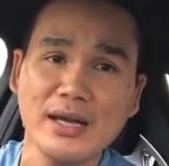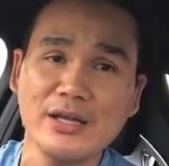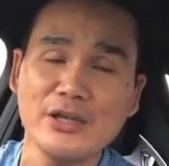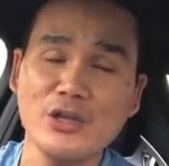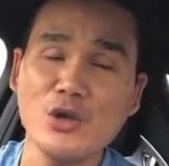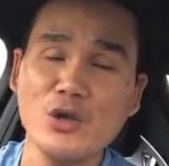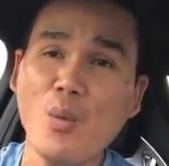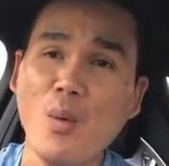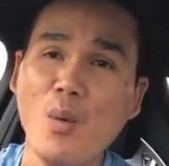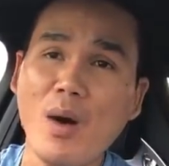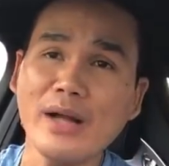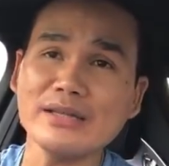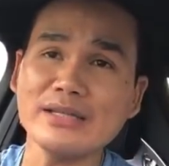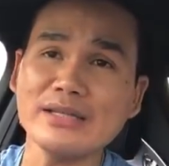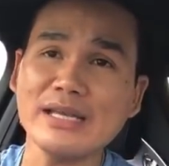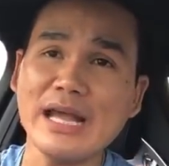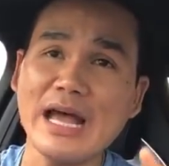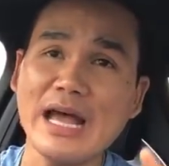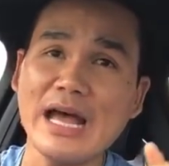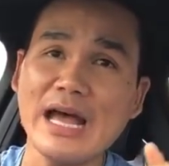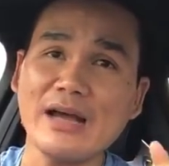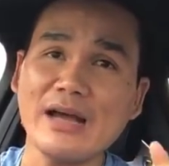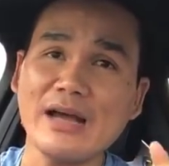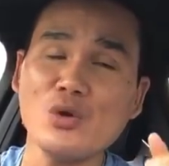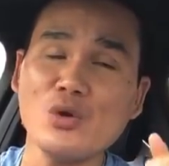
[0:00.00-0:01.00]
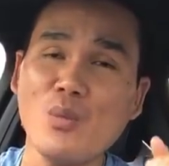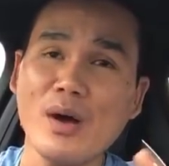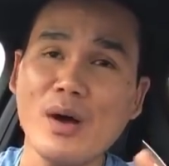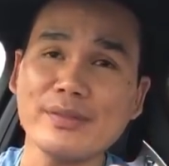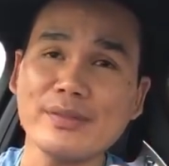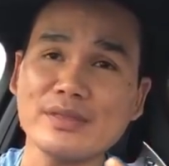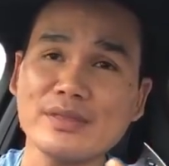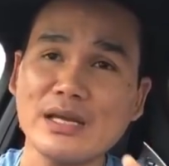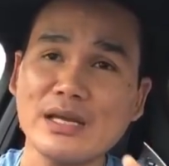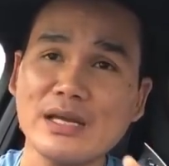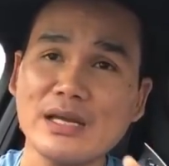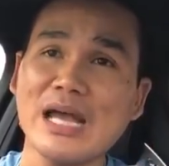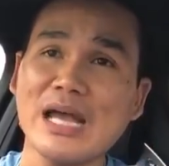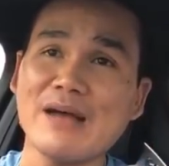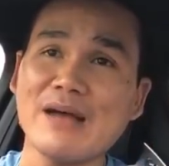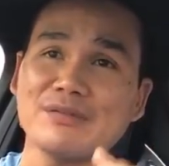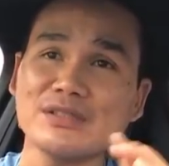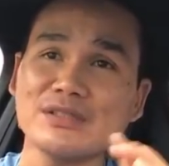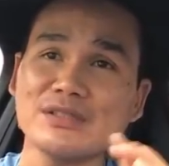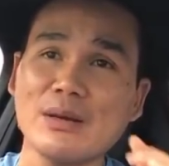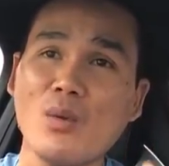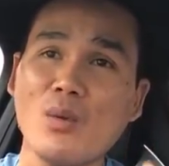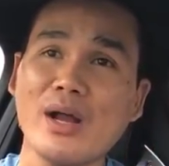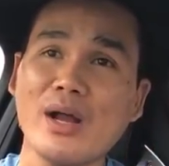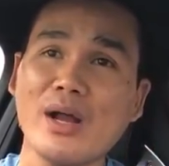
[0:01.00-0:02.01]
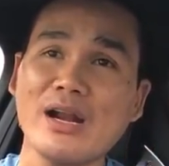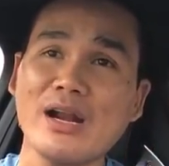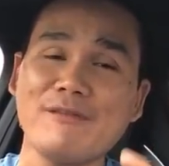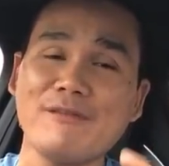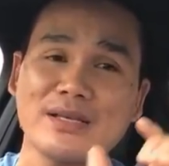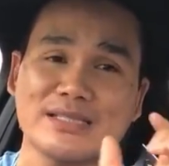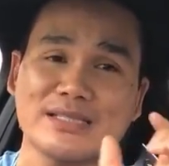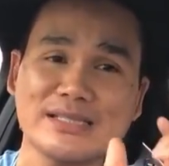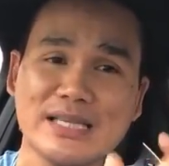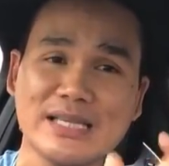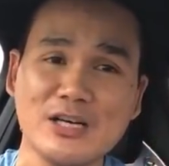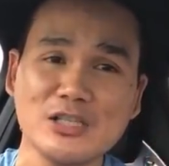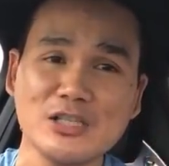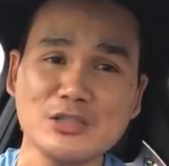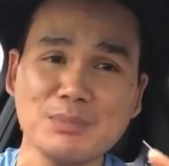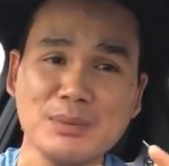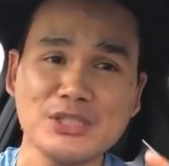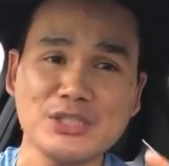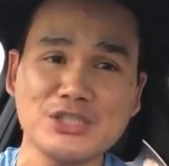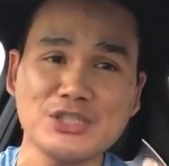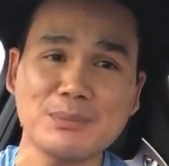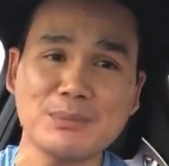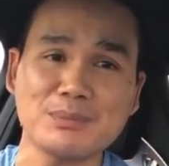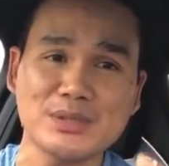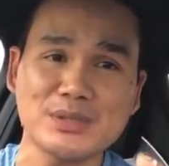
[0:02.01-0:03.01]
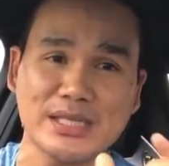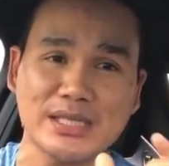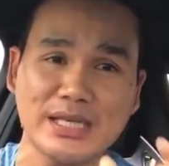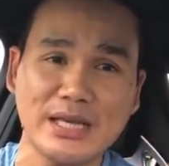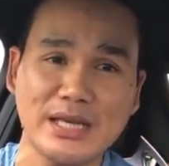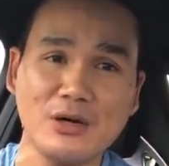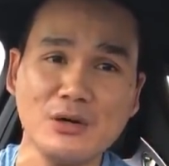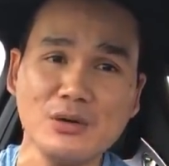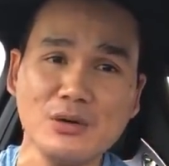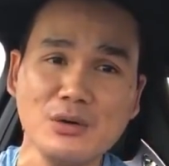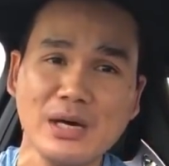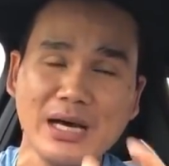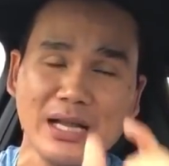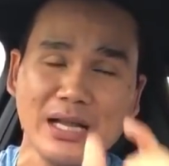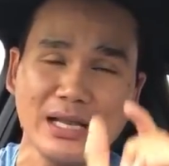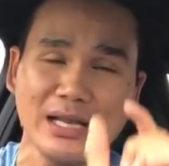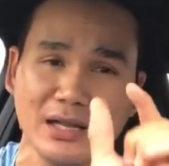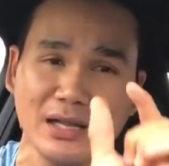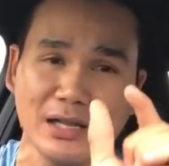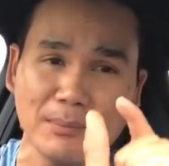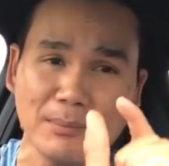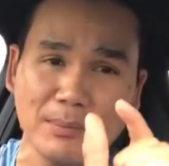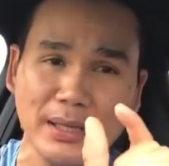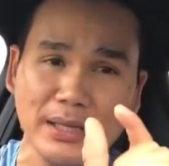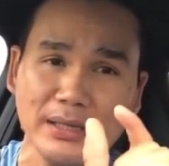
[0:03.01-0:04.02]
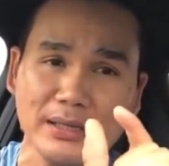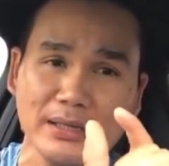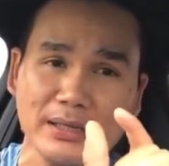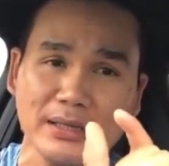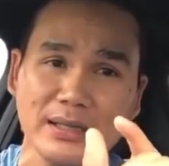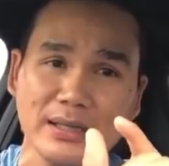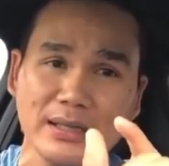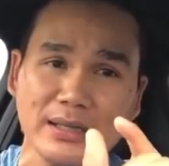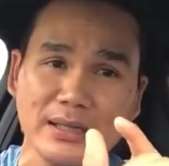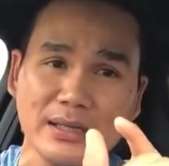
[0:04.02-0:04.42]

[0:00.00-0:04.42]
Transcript: you want them to have somewhat of a salesmanship skill, a little bit.